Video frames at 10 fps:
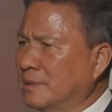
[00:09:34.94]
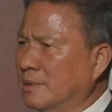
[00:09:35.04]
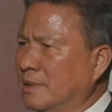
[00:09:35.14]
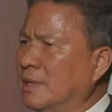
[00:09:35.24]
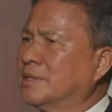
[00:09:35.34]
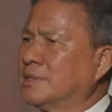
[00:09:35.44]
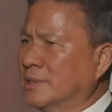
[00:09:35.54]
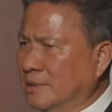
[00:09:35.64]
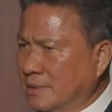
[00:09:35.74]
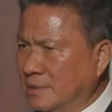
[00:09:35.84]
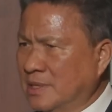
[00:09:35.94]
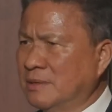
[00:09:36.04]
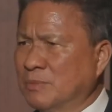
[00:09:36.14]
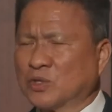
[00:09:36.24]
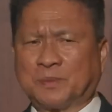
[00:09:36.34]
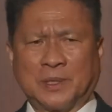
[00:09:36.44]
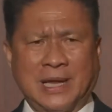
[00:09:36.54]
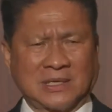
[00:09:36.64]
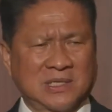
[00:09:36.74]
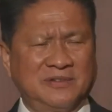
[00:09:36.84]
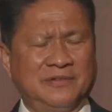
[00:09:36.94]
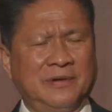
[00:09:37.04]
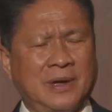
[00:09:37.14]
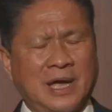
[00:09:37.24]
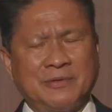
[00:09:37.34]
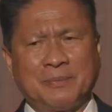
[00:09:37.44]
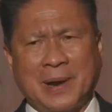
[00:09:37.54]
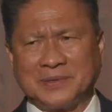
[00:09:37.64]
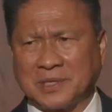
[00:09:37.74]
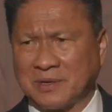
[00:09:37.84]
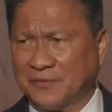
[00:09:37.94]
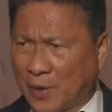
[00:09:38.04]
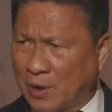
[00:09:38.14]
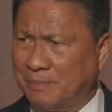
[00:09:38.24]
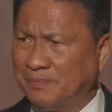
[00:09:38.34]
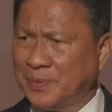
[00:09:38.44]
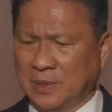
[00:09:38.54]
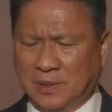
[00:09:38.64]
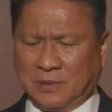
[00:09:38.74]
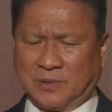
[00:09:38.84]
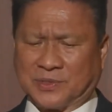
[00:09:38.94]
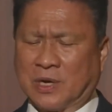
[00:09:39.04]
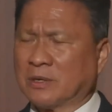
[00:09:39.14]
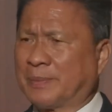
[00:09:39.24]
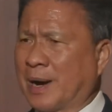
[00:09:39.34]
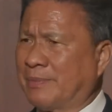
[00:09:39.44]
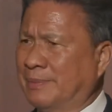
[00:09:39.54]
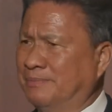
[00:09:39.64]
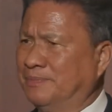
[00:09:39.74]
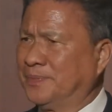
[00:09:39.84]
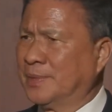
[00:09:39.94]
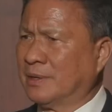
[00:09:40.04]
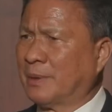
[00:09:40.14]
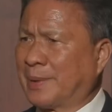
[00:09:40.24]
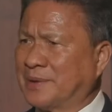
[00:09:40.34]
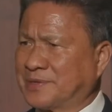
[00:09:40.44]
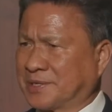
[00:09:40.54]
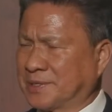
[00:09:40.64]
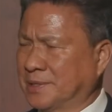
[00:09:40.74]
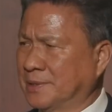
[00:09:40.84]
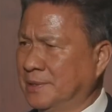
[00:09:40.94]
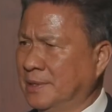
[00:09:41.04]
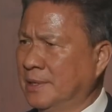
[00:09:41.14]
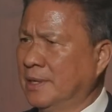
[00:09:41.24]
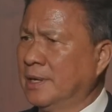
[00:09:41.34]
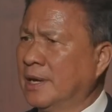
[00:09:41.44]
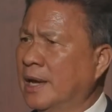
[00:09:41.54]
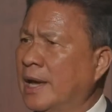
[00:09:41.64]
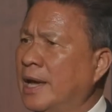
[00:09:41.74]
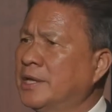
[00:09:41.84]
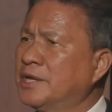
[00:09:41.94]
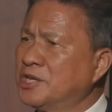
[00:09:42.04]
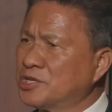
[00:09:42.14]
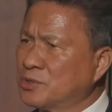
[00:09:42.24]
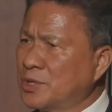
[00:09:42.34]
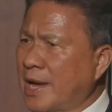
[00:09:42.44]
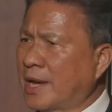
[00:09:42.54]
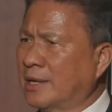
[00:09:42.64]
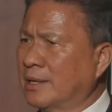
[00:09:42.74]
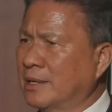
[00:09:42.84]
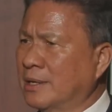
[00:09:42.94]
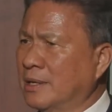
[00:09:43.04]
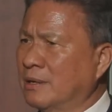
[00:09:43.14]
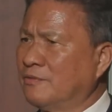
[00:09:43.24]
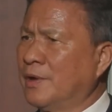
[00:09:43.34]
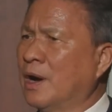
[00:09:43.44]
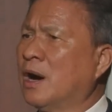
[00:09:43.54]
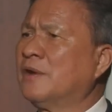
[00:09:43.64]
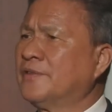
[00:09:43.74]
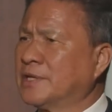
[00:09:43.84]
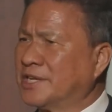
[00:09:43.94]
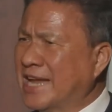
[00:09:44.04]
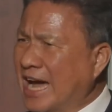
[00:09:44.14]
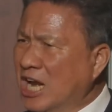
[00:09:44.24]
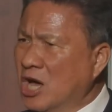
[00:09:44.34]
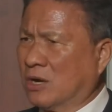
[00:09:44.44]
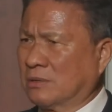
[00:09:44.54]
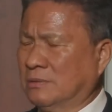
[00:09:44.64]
It's the most productive government-private sector forum to solve the problem of the private sector. In addition to that, we offer the dialogue,